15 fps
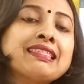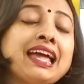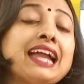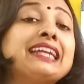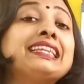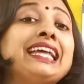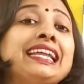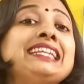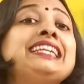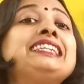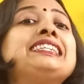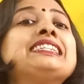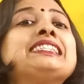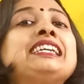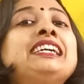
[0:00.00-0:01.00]
that, then
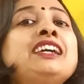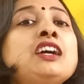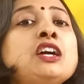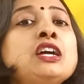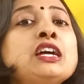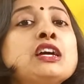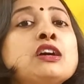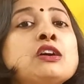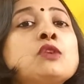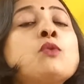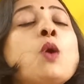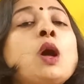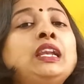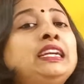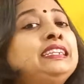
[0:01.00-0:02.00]
it is a
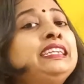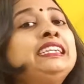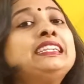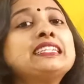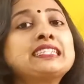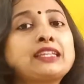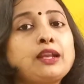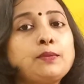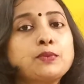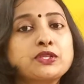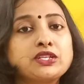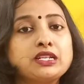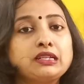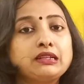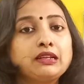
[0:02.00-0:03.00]
quality
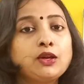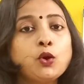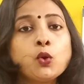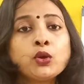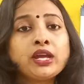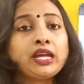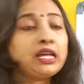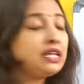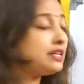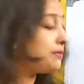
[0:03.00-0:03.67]
description. Okay,